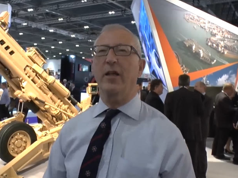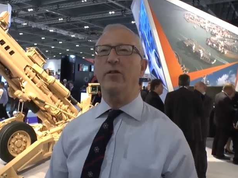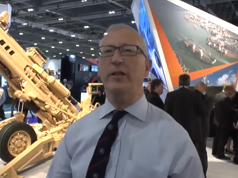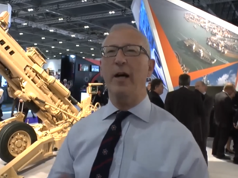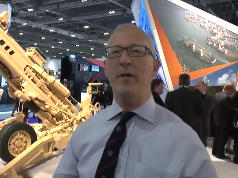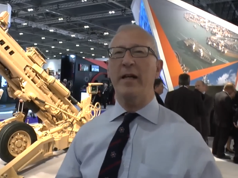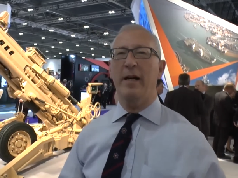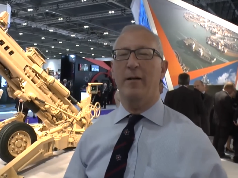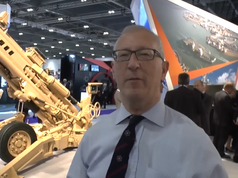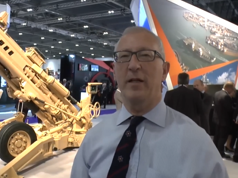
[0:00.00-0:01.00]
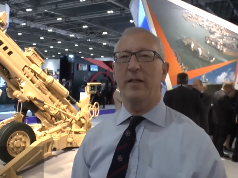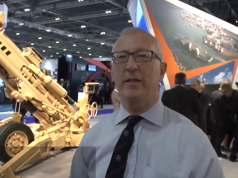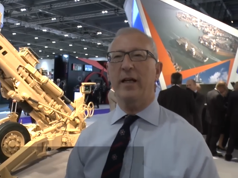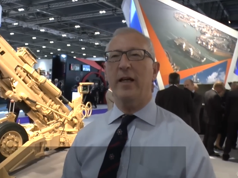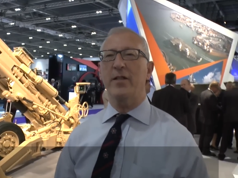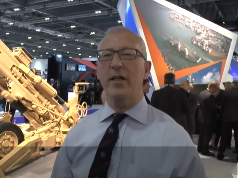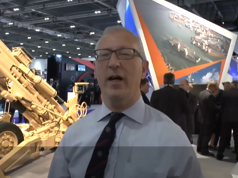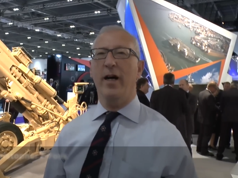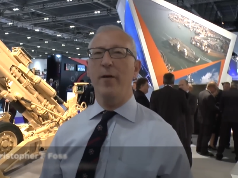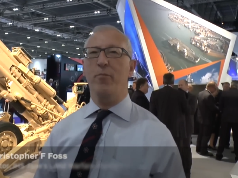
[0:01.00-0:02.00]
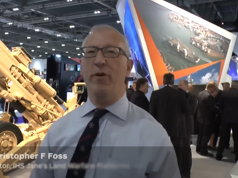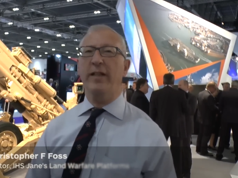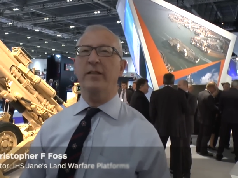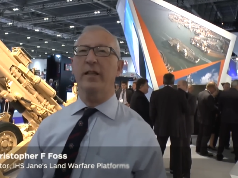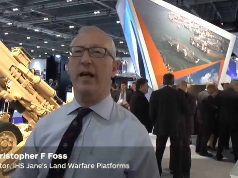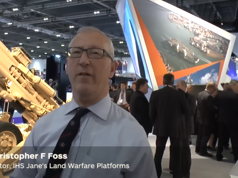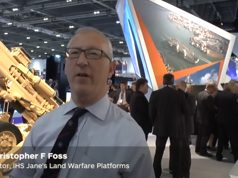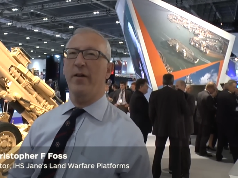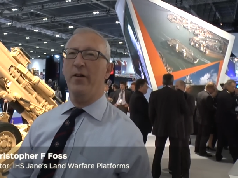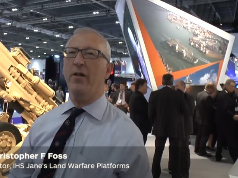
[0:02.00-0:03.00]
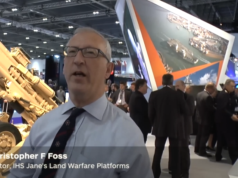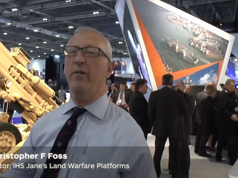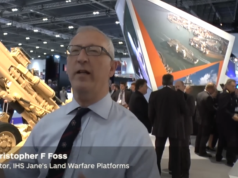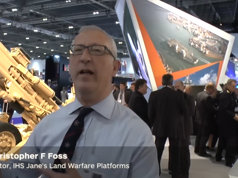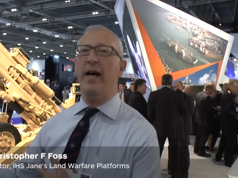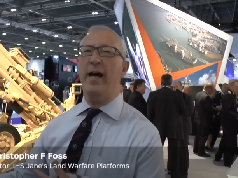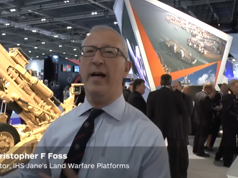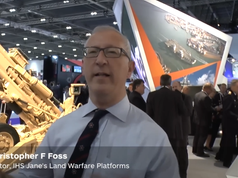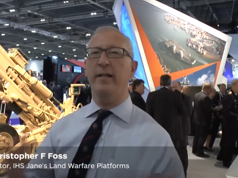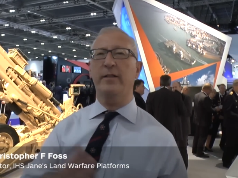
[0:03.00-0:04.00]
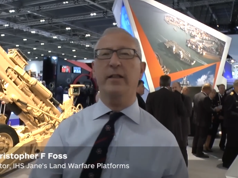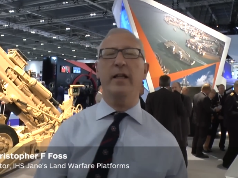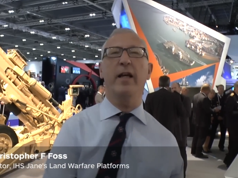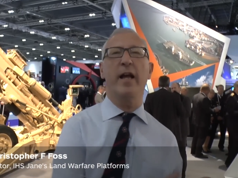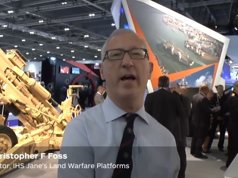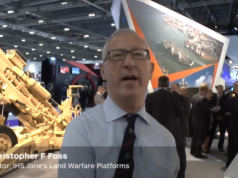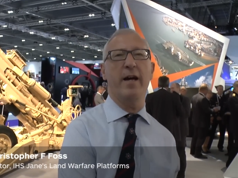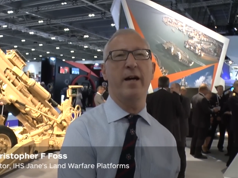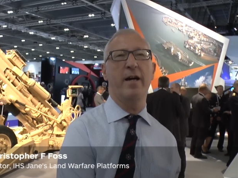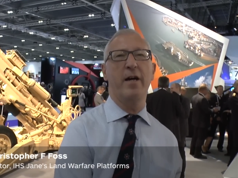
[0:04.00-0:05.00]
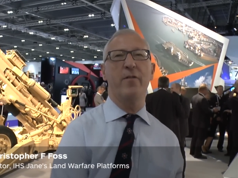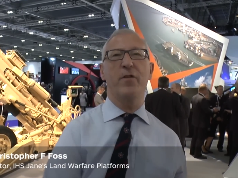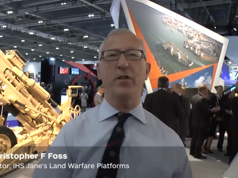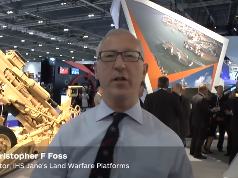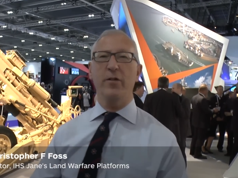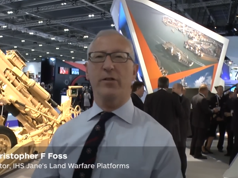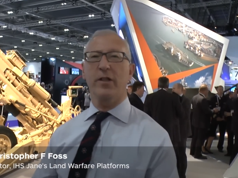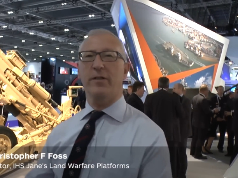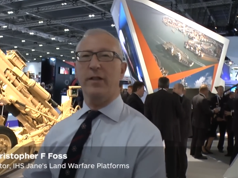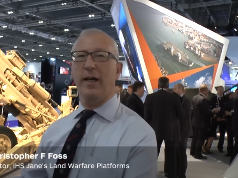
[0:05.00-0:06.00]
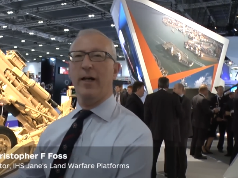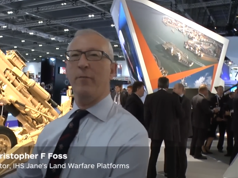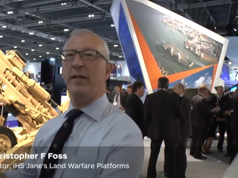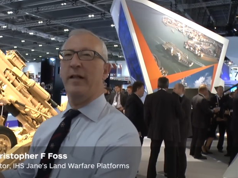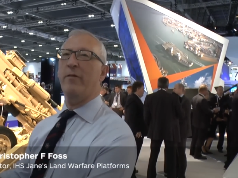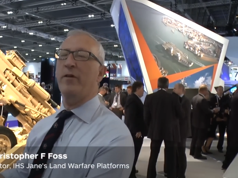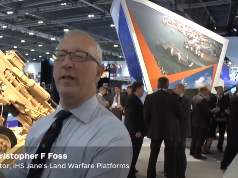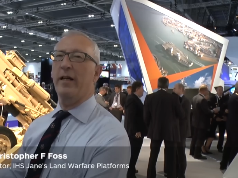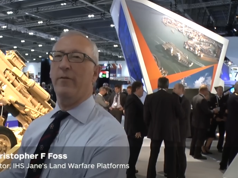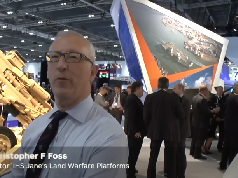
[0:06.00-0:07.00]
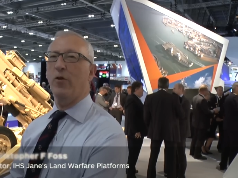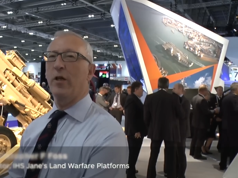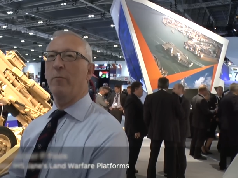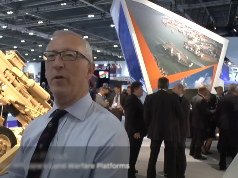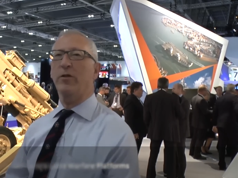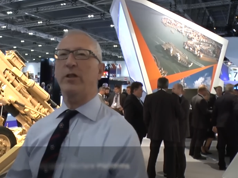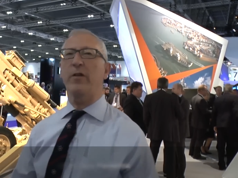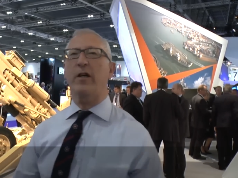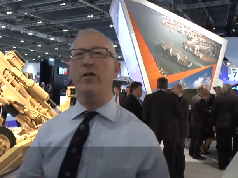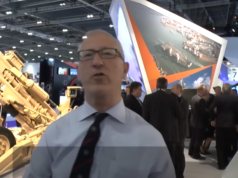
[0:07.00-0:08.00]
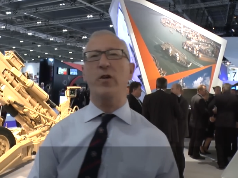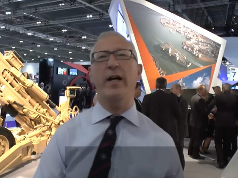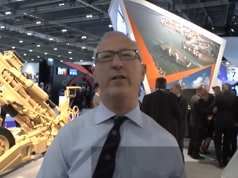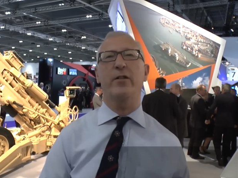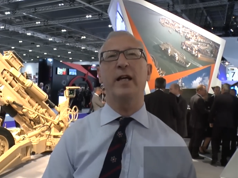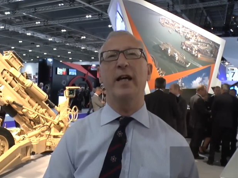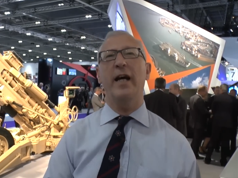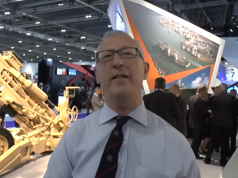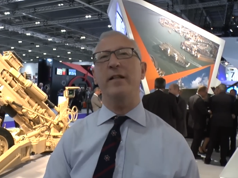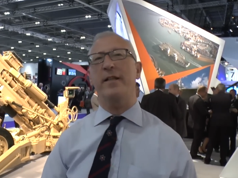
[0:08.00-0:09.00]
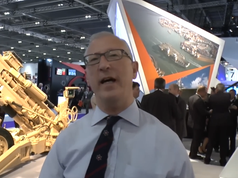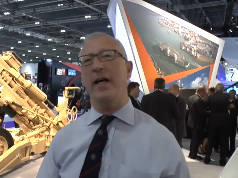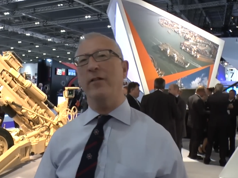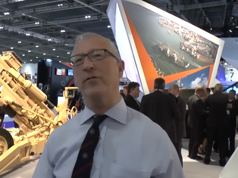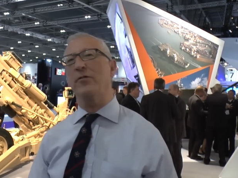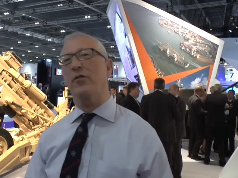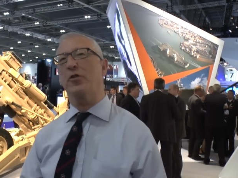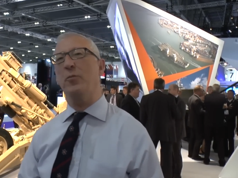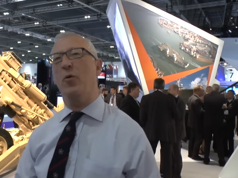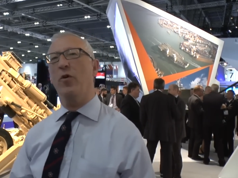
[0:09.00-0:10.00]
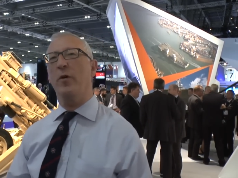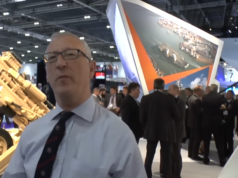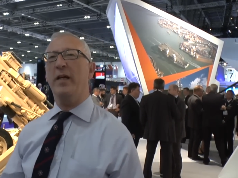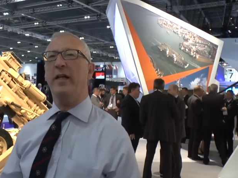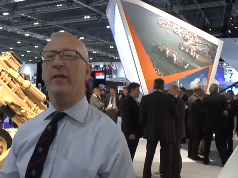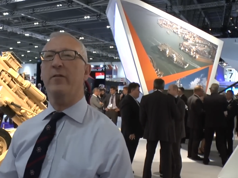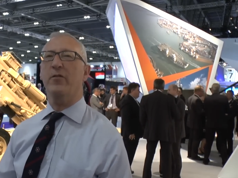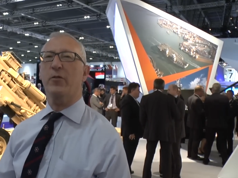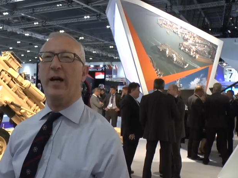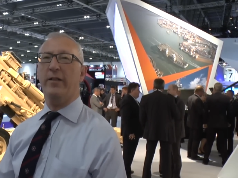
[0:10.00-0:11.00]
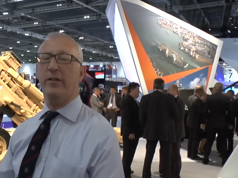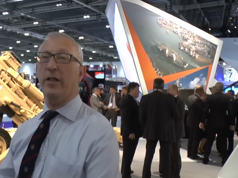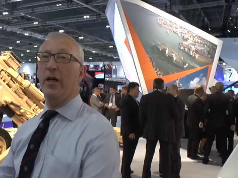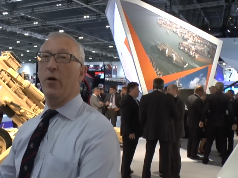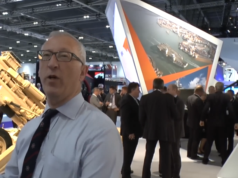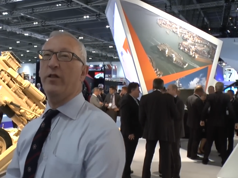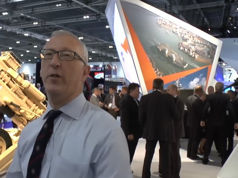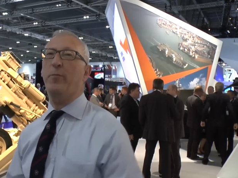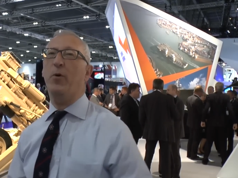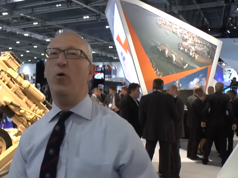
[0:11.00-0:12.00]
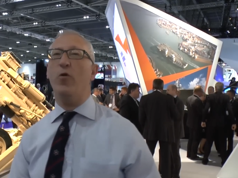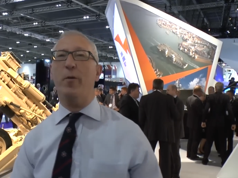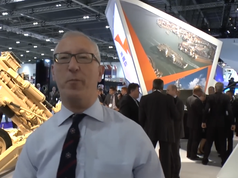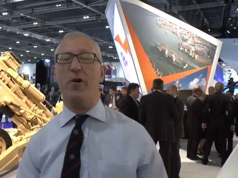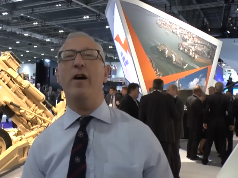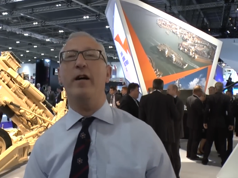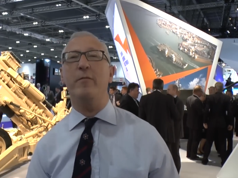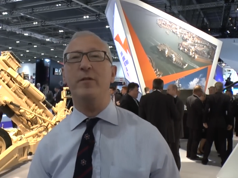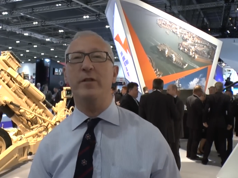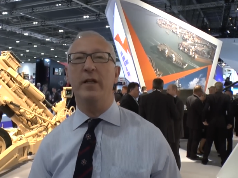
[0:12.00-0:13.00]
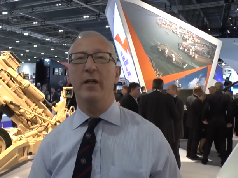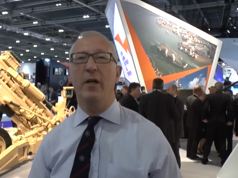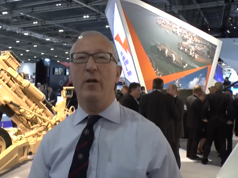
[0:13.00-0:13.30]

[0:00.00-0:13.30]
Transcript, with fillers: So summing up, DSEI brings together not only land, sea and air, the users, the Army, Navy and Air Force, but also the contractors and the thousands of small and medium contractors which support the primes.